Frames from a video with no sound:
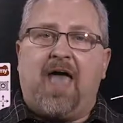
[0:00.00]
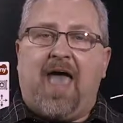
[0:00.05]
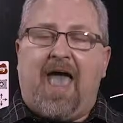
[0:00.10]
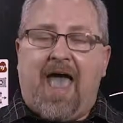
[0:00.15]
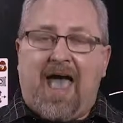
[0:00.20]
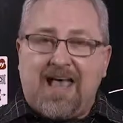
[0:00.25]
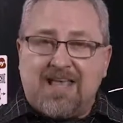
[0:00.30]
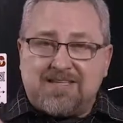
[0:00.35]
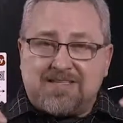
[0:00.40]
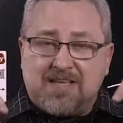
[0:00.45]

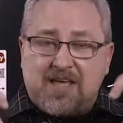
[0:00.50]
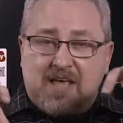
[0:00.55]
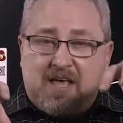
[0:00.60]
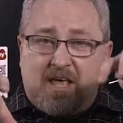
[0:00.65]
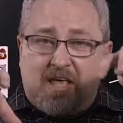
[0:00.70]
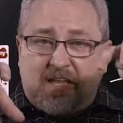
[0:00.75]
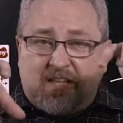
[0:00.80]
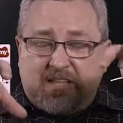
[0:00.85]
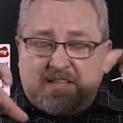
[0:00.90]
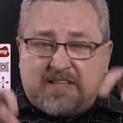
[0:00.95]
as
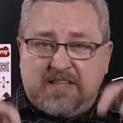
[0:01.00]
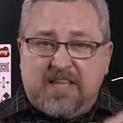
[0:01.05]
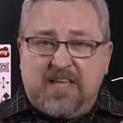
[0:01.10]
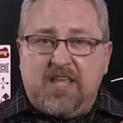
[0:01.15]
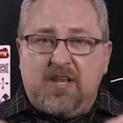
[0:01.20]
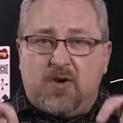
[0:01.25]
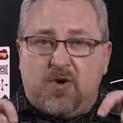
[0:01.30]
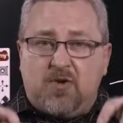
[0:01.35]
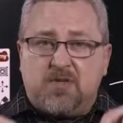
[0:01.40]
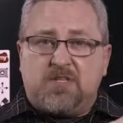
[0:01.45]

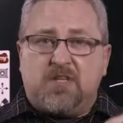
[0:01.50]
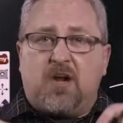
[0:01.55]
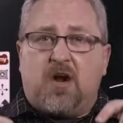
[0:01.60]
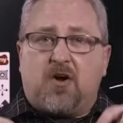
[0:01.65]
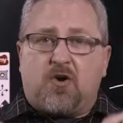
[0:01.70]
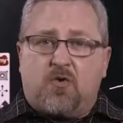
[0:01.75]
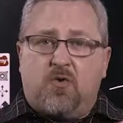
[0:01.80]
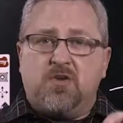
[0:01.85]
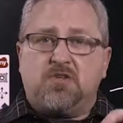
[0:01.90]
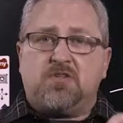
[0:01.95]
leaders in our
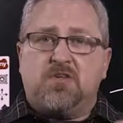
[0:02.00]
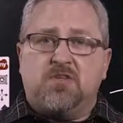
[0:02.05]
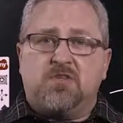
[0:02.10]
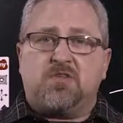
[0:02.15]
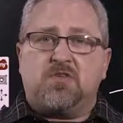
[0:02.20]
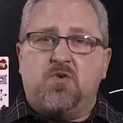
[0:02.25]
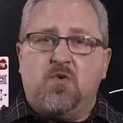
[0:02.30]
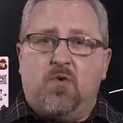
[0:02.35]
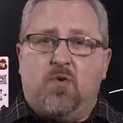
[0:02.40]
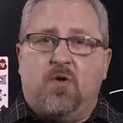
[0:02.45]
Christian
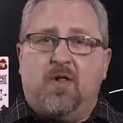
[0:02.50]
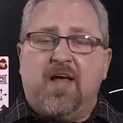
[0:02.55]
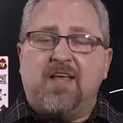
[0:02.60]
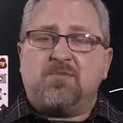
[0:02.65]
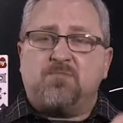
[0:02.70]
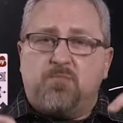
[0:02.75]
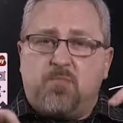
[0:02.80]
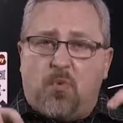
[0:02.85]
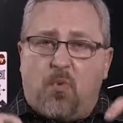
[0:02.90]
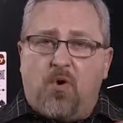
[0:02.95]
school,
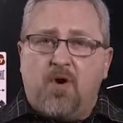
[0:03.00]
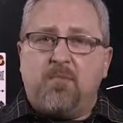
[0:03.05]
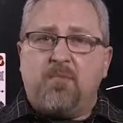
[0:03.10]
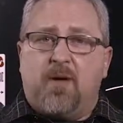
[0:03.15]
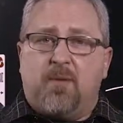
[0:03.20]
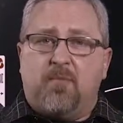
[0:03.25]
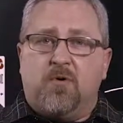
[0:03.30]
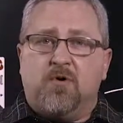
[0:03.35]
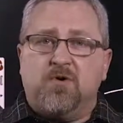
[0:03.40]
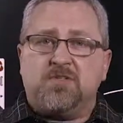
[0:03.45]
as board
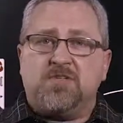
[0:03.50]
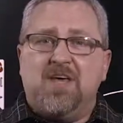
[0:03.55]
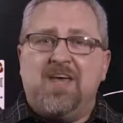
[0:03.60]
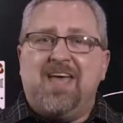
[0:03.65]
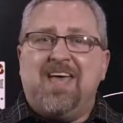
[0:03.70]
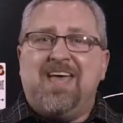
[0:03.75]
members,